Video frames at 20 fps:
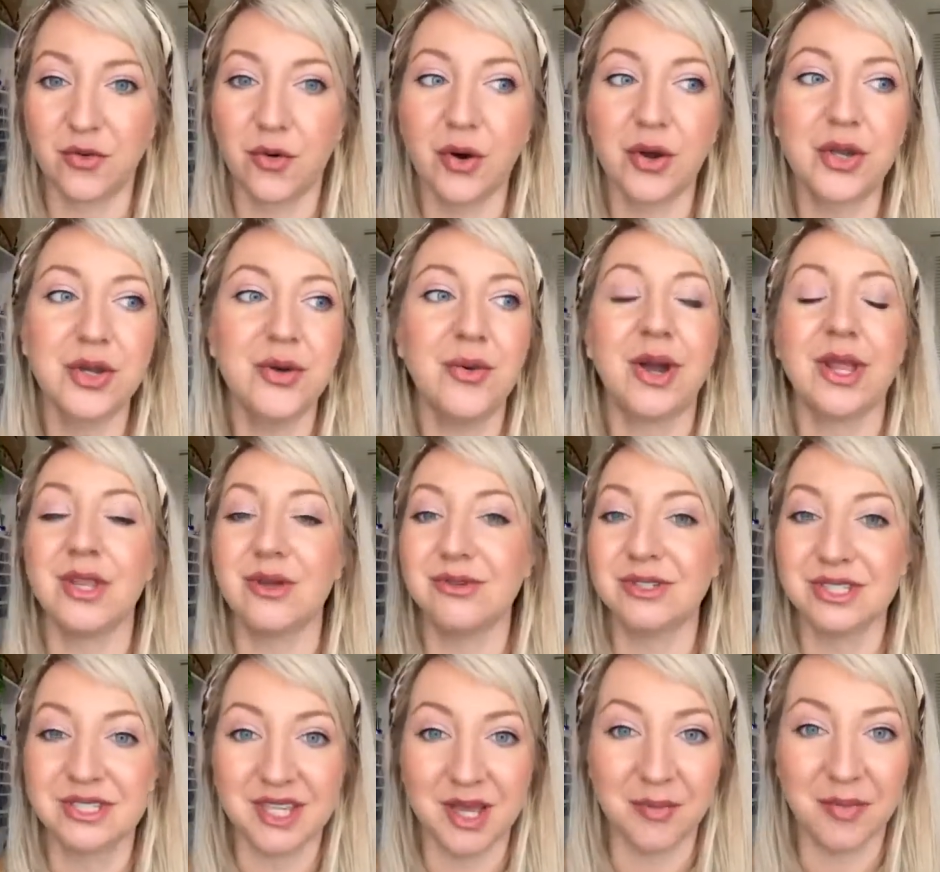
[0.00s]
for you and
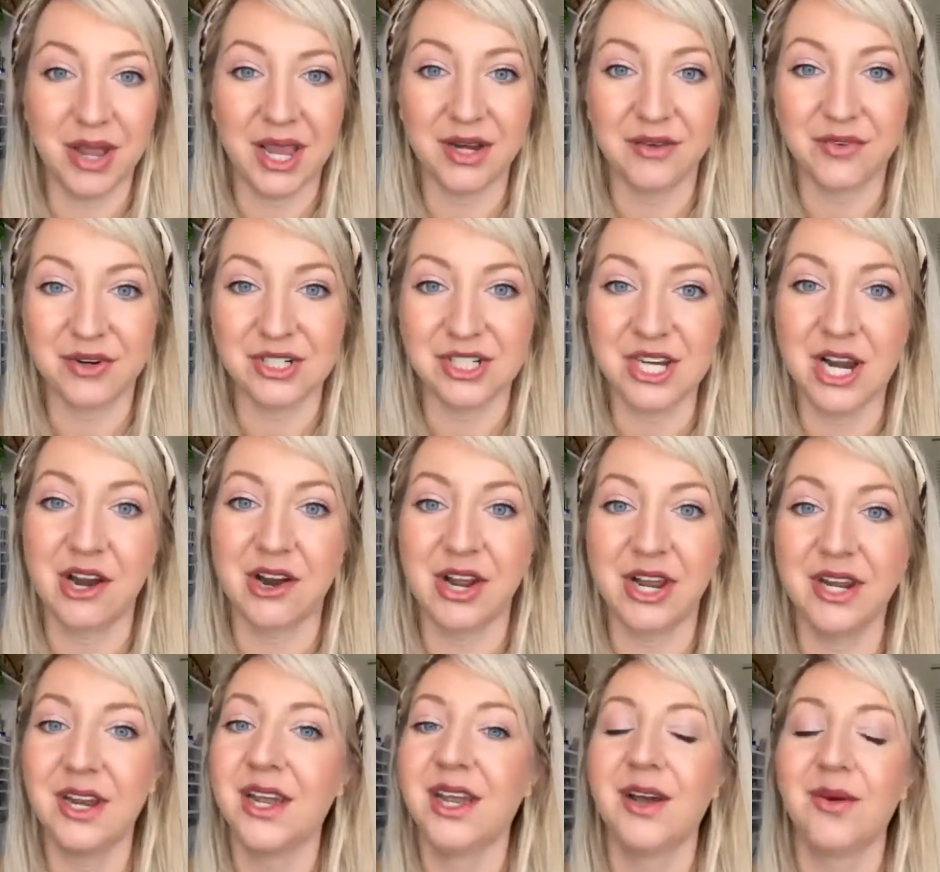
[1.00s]
you just get paid for
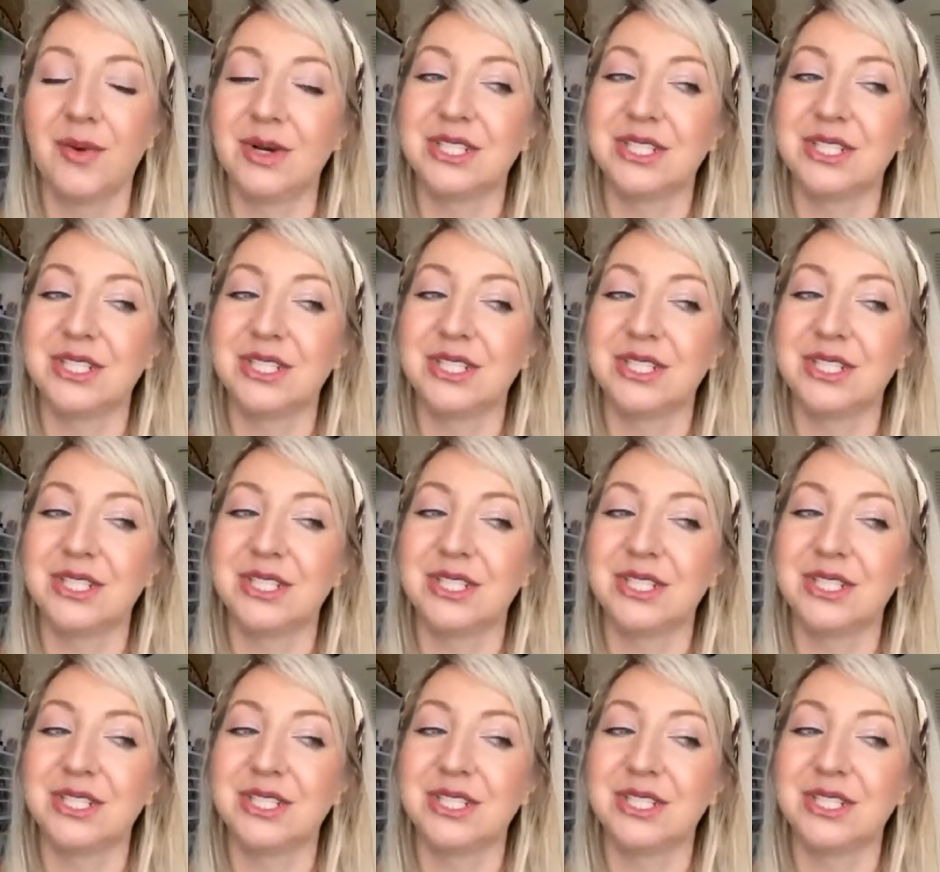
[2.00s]
sharing,